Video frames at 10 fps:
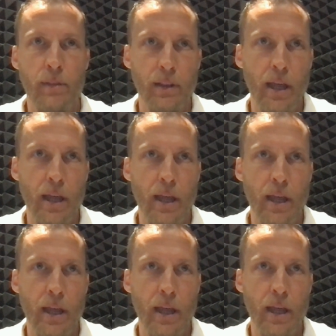let us
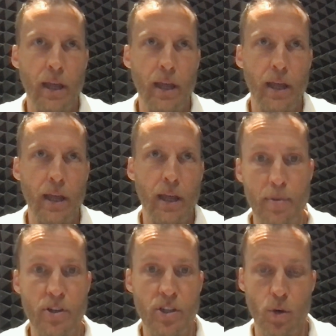know if that's going to
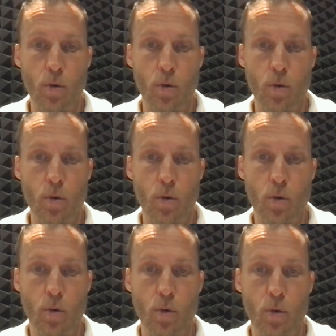happen just so we're prepared.